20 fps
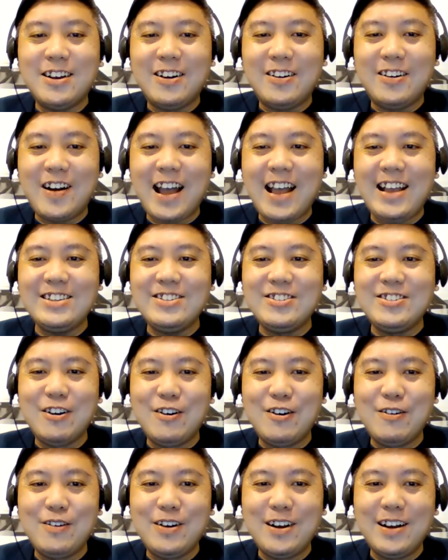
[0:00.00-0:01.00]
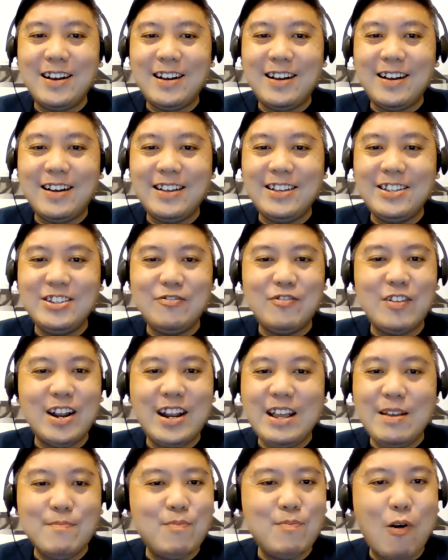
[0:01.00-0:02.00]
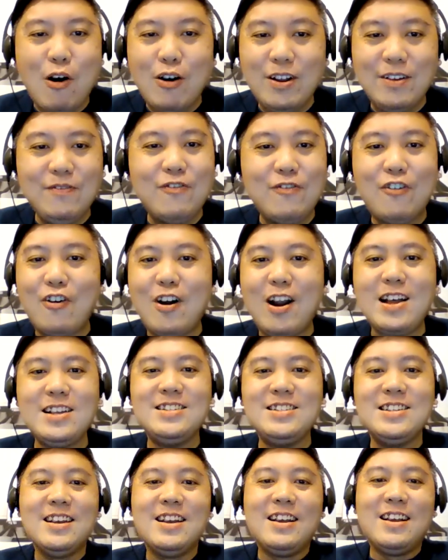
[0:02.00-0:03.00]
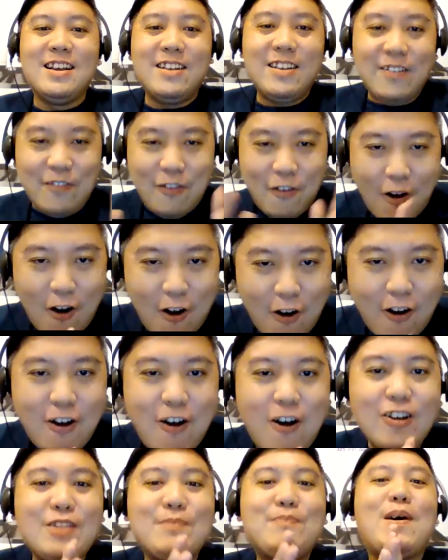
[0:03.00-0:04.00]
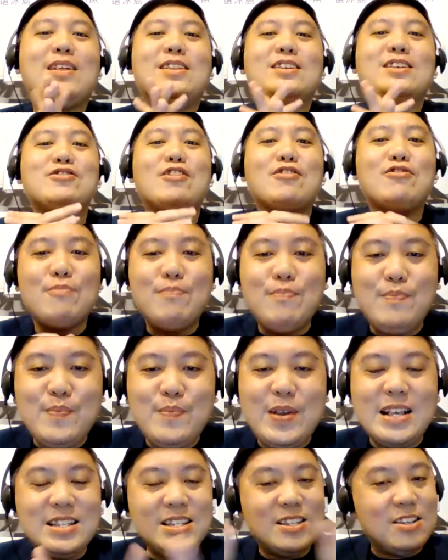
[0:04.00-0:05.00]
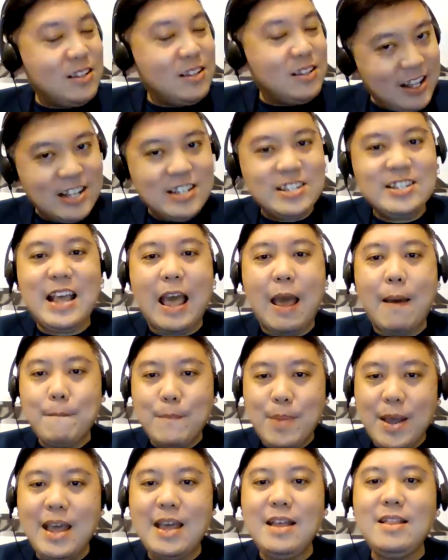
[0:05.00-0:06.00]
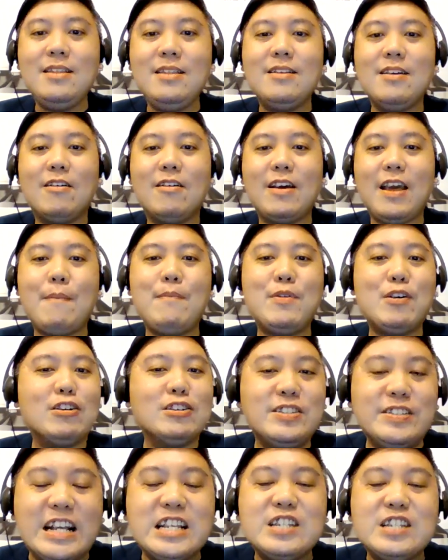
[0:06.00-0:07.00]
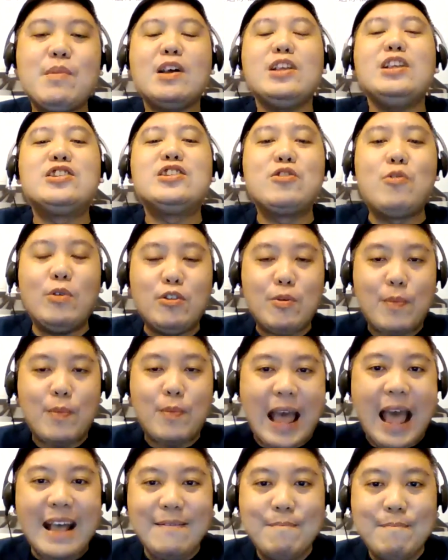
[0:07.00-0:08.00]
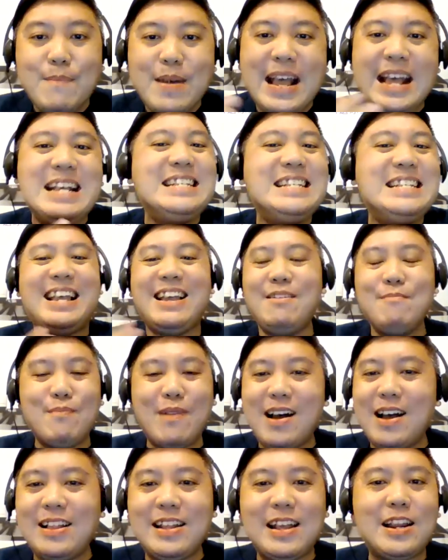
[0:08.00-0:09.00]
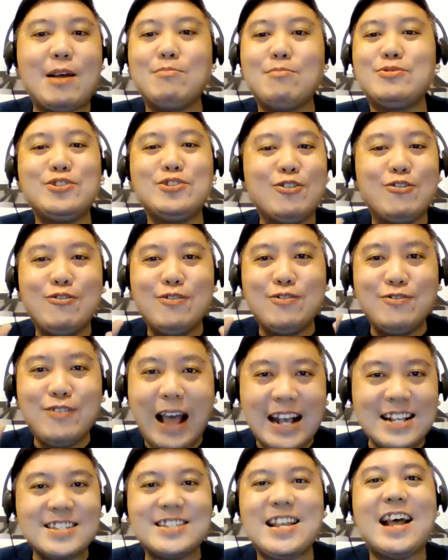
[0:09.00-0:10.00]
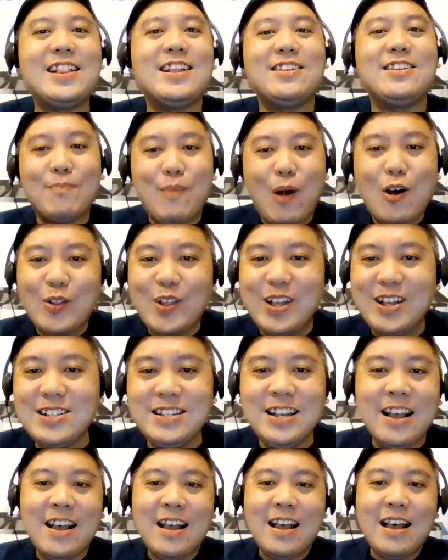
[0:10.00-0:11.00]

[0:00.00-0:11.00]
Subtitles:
All right, so it's really important for us, for all the partners, not to miss this campaign. Okay, because next month is going to be an amazing month, and I'm so excited about this.